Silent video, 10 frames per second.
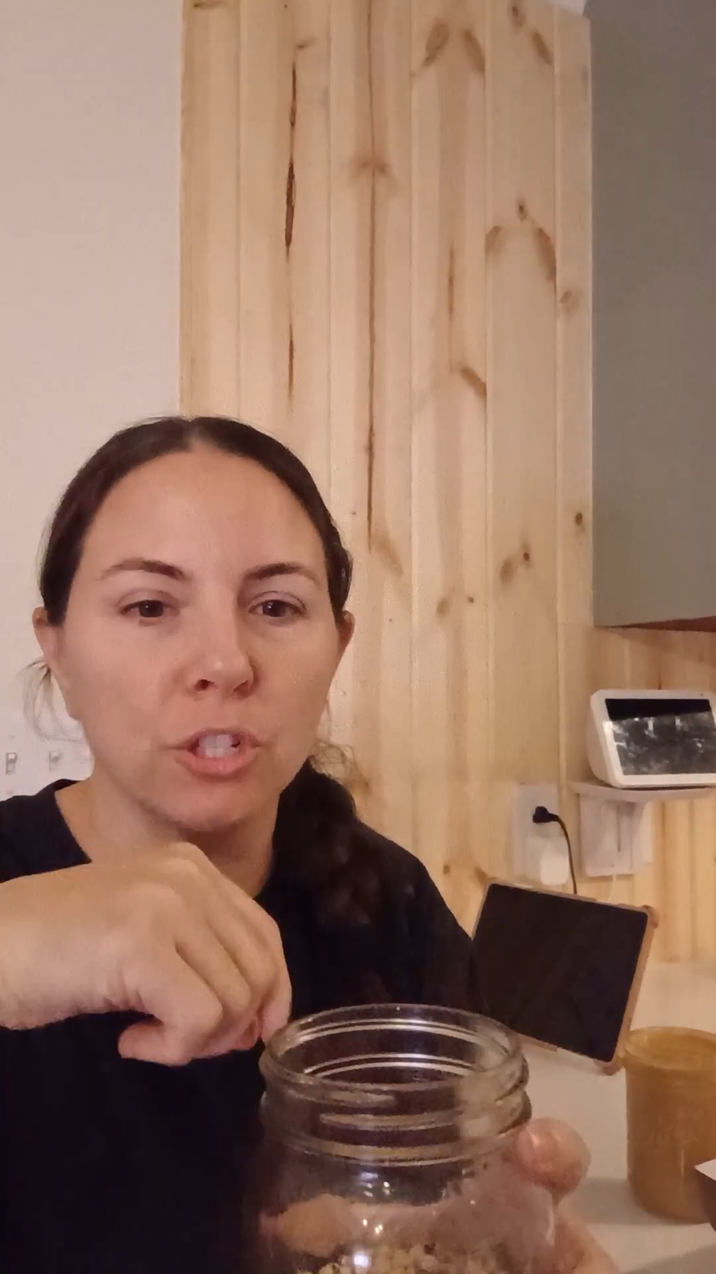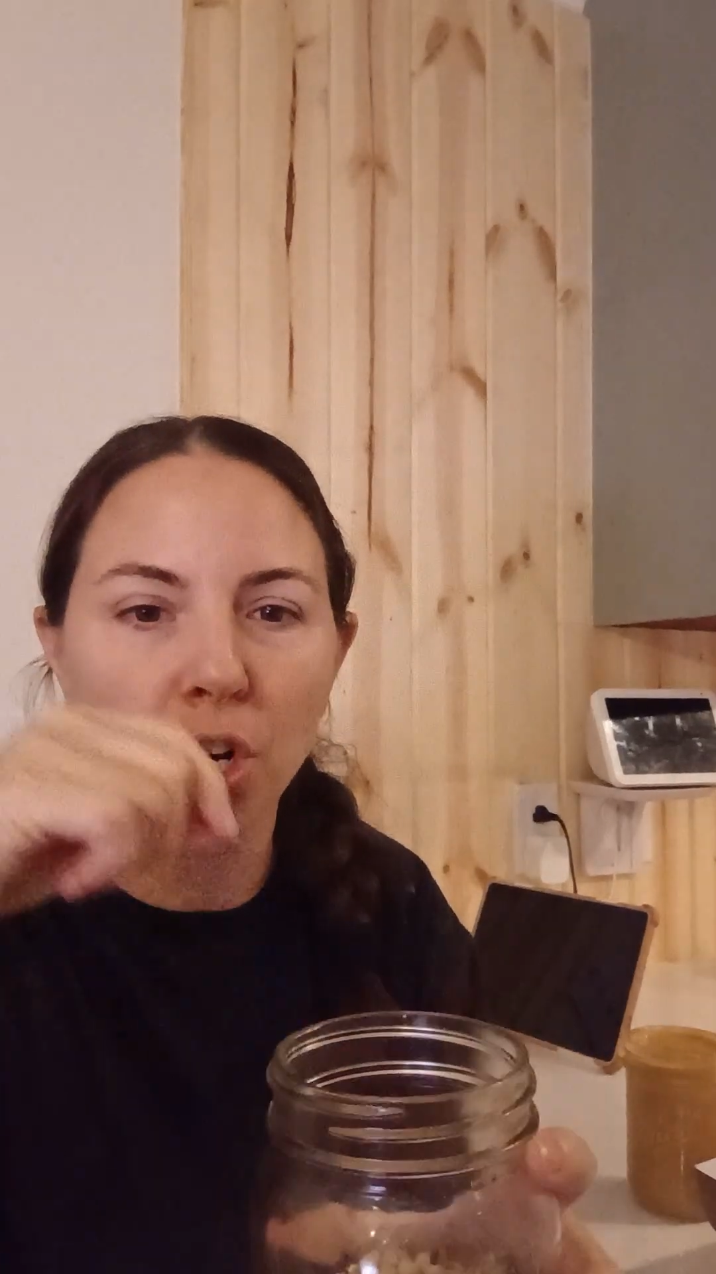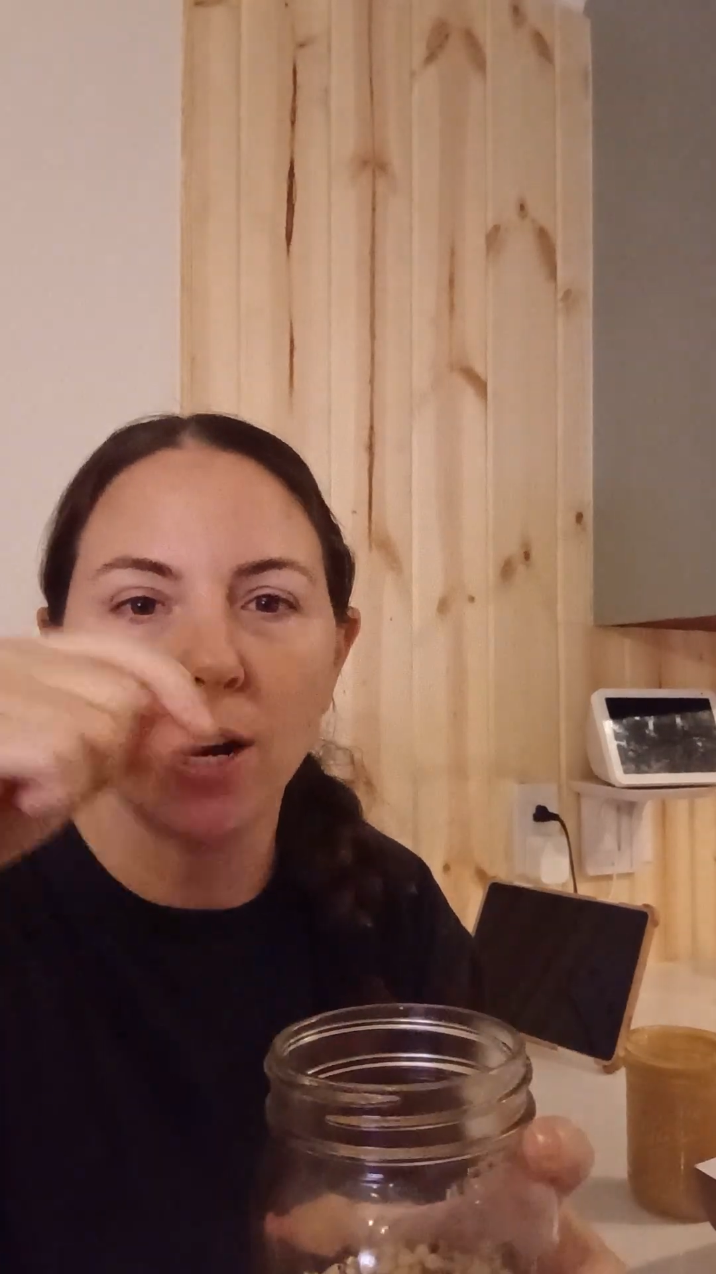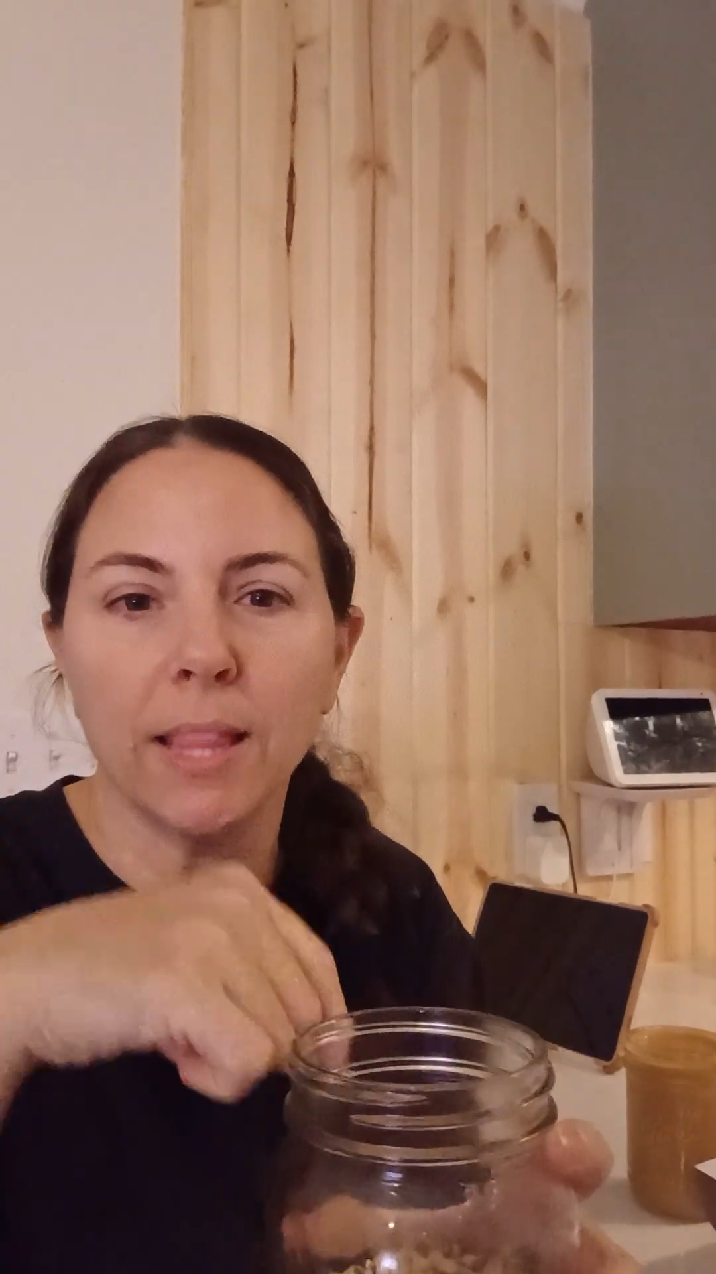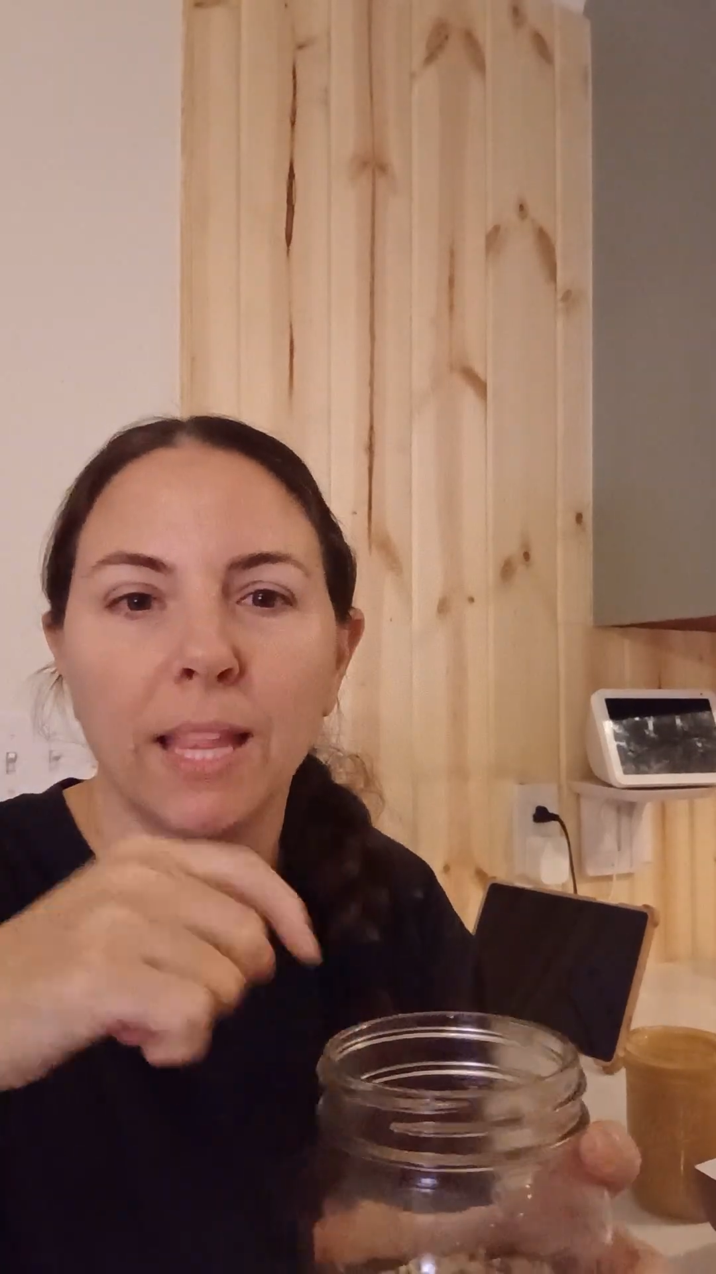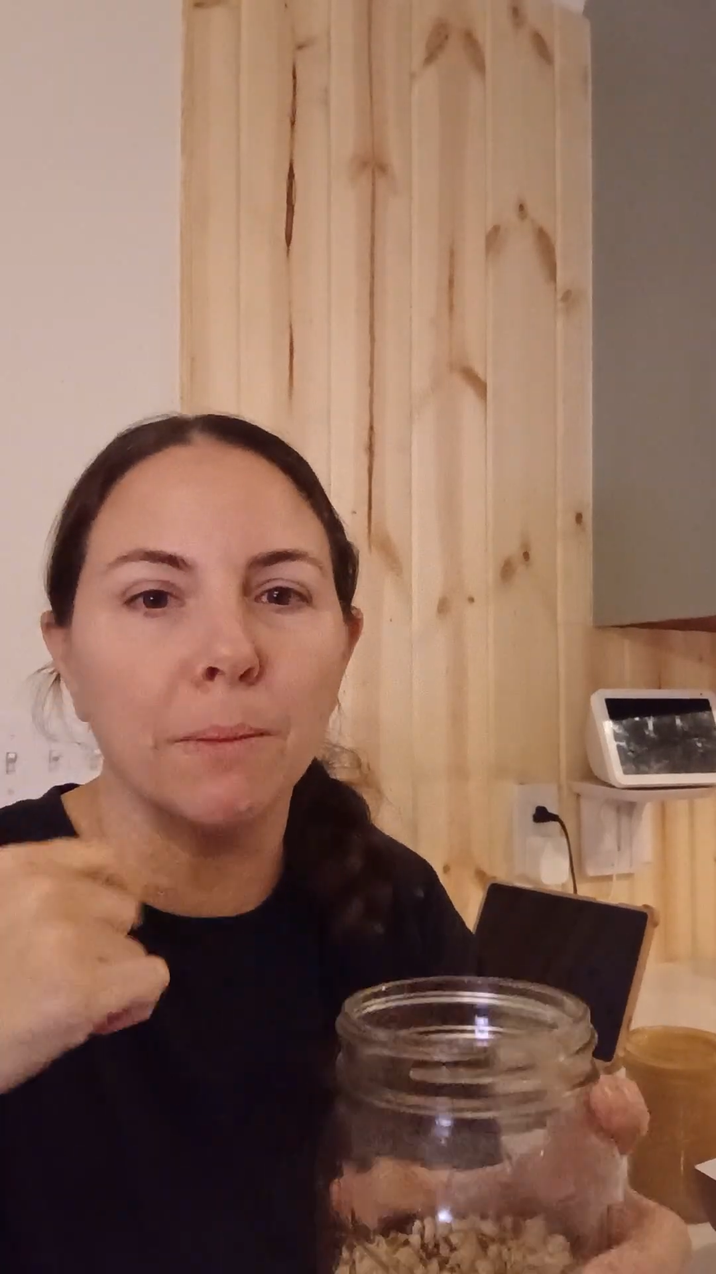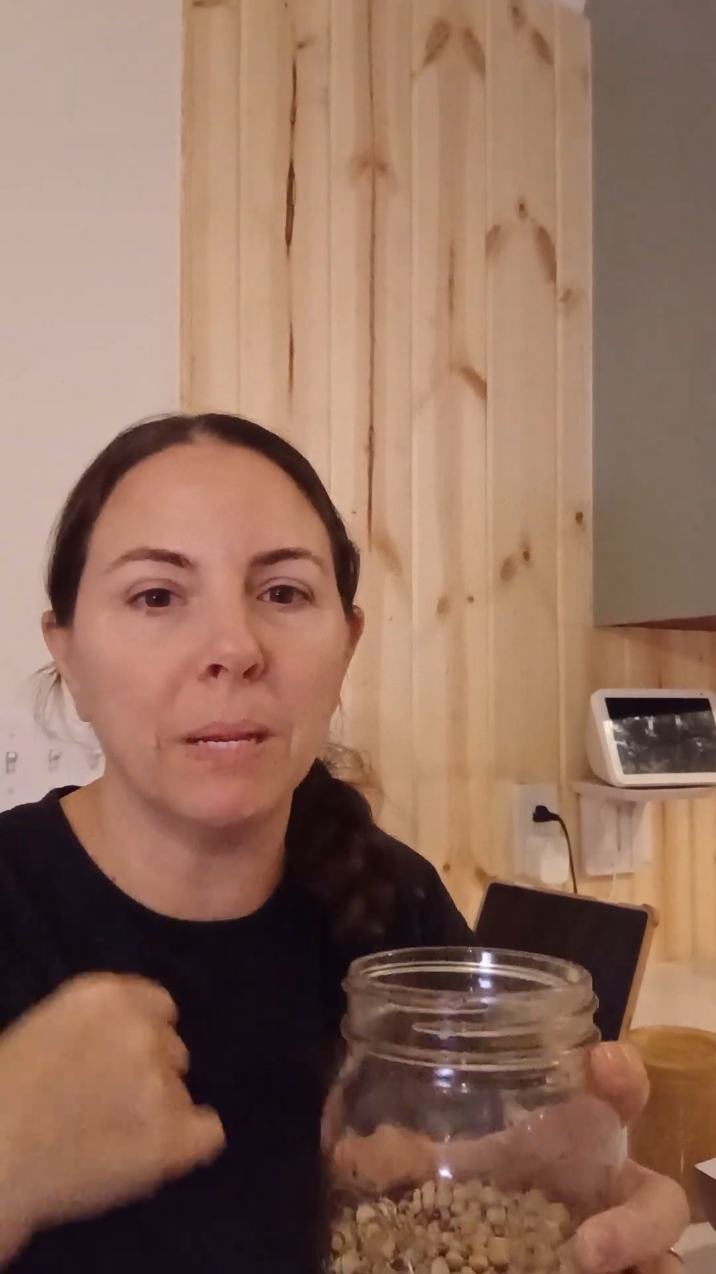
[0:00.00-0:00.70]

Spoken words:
jar and let the